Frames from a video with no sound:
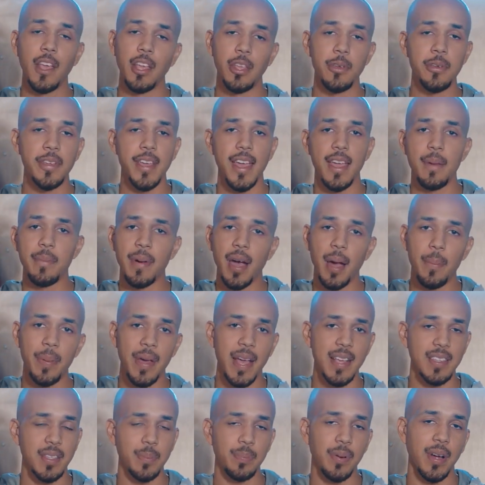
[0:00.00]
You can't
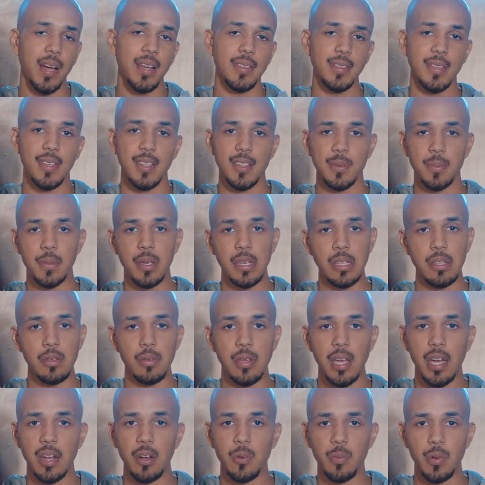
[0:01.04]
bypass the process, man.
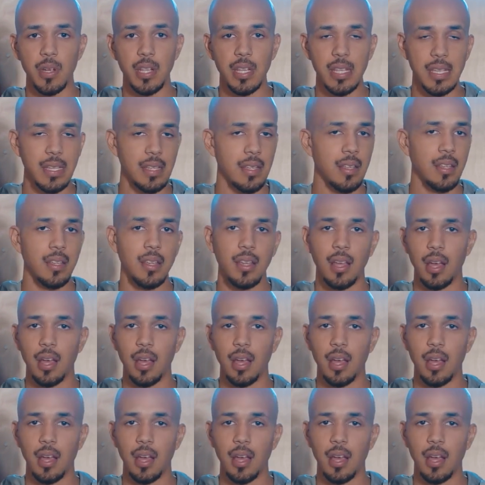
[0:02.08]
You got to really,